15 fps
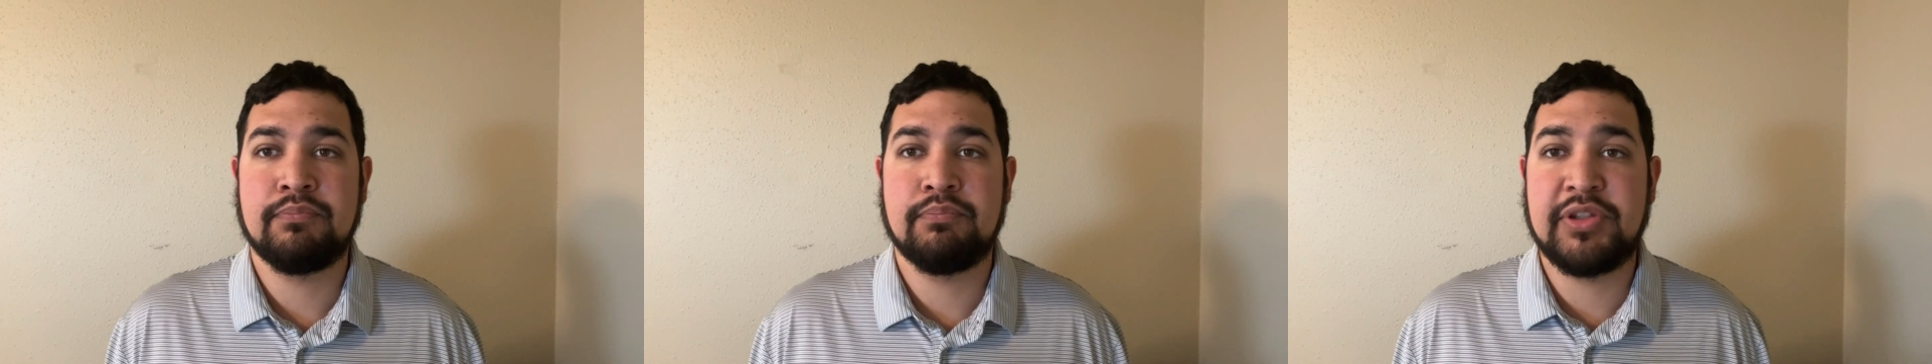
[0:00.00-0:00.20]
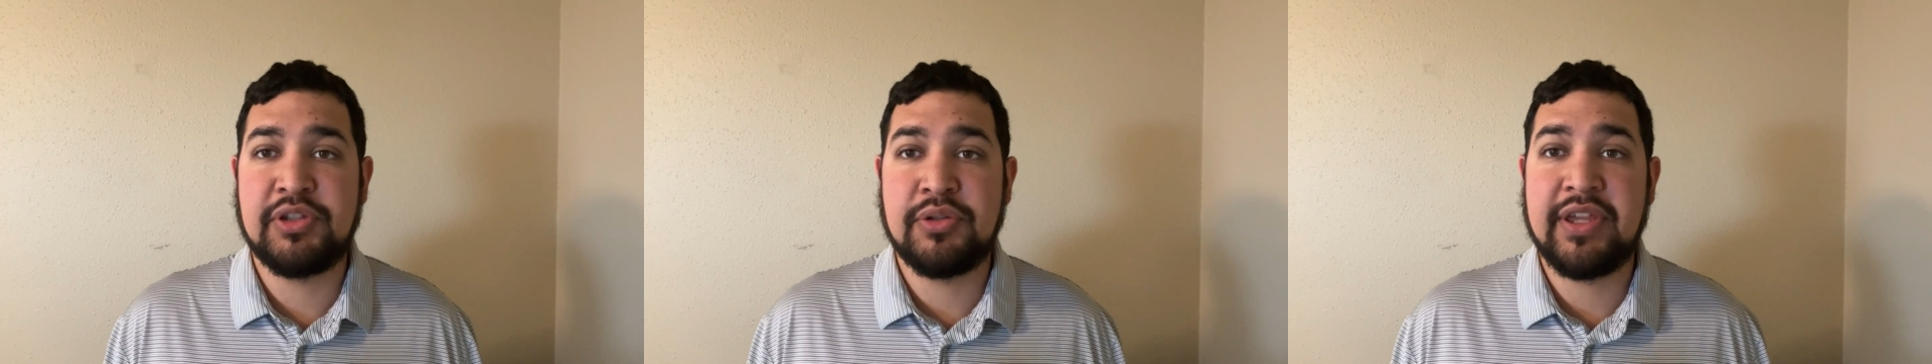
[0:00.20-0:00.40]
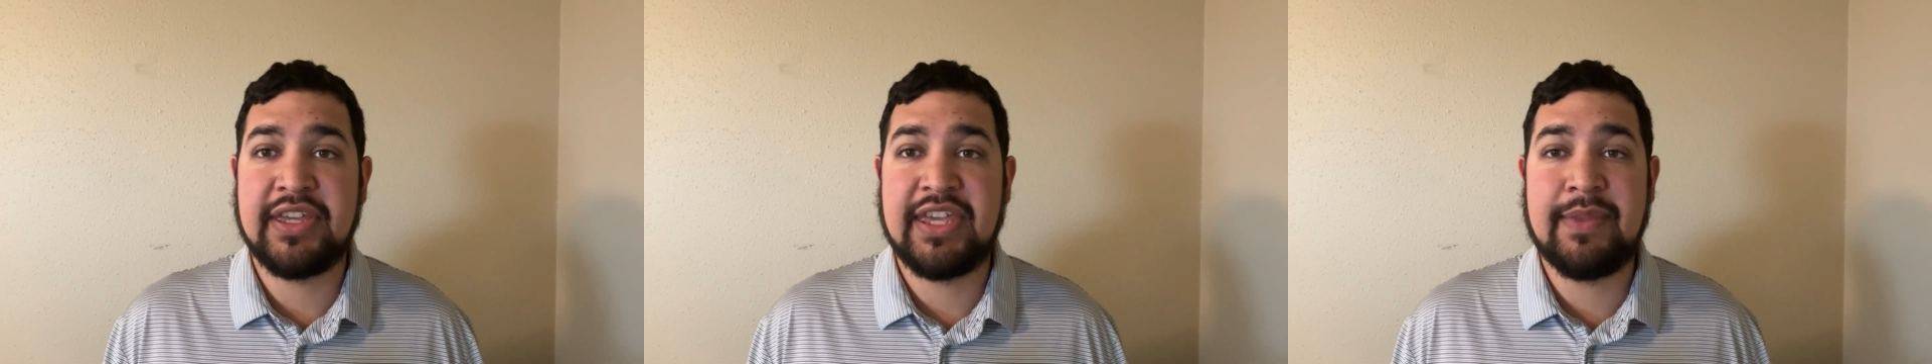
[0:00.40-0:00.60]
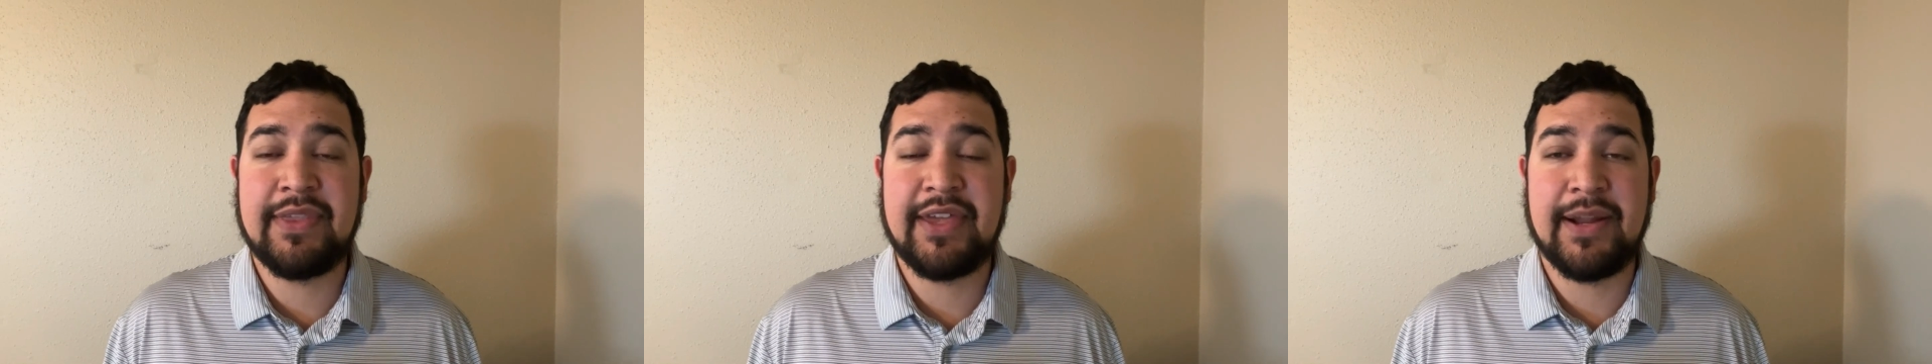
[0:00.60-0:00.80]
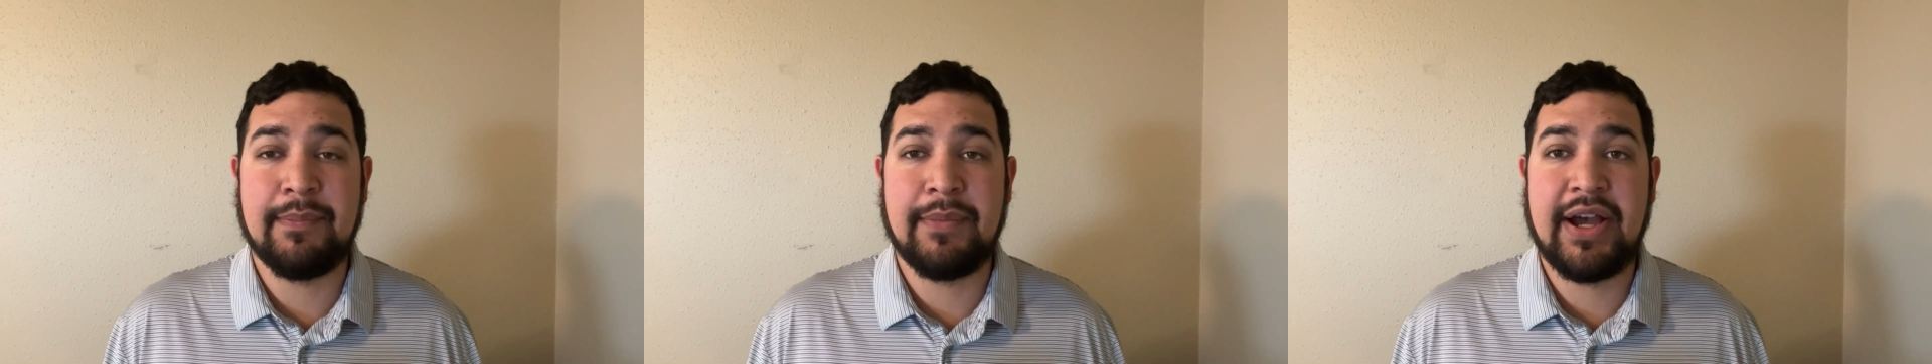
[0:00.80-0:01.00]
But do keep
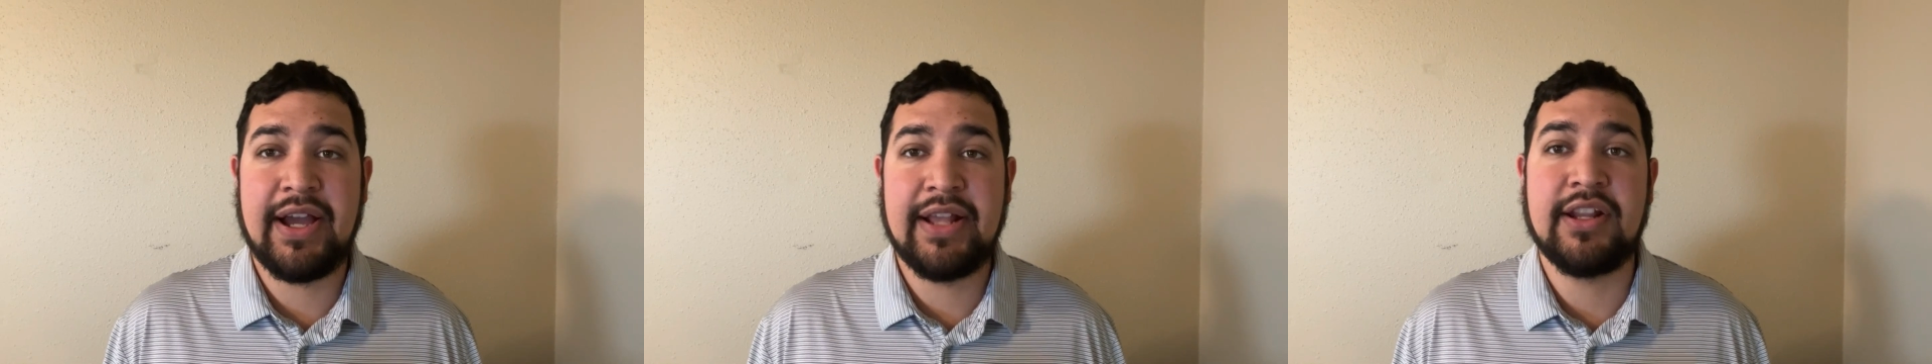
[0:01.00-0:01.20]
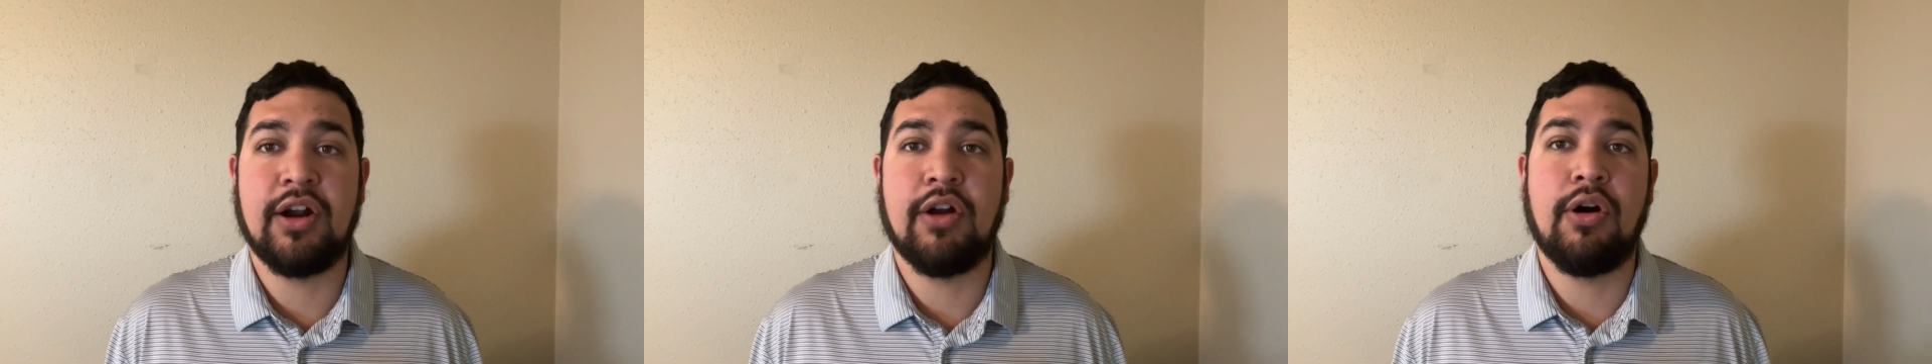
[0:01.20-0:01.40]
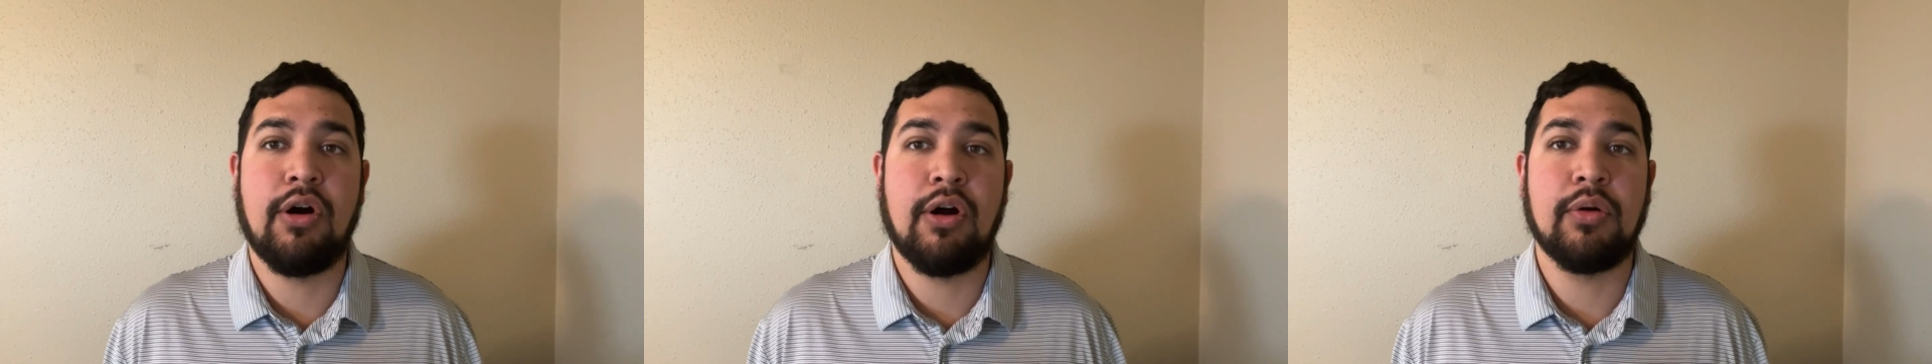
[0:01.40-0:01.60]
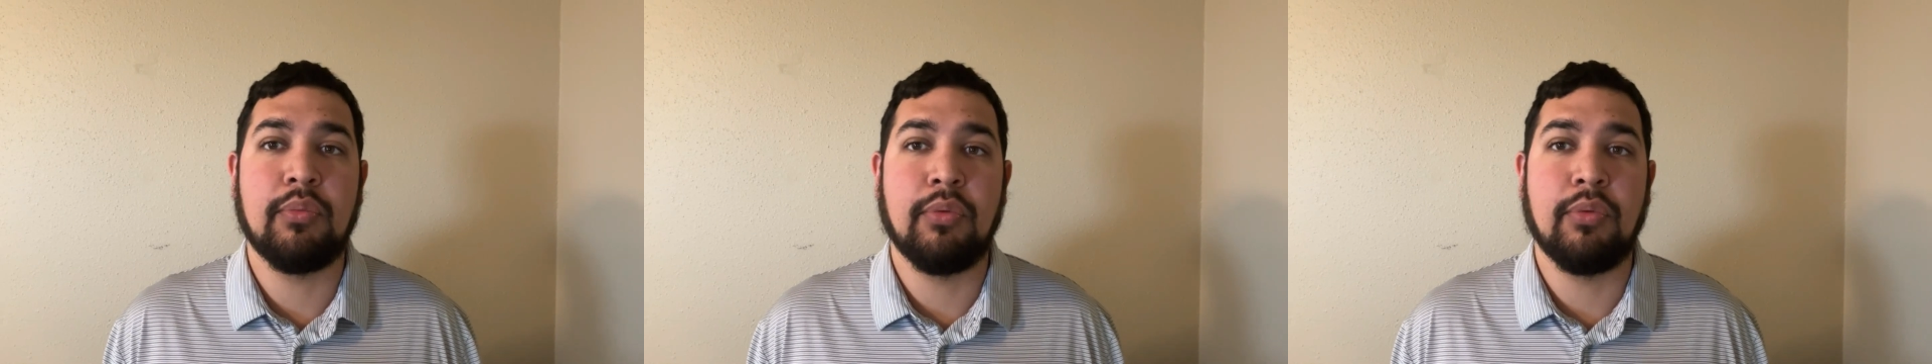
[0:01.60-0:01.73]
that in mind. There are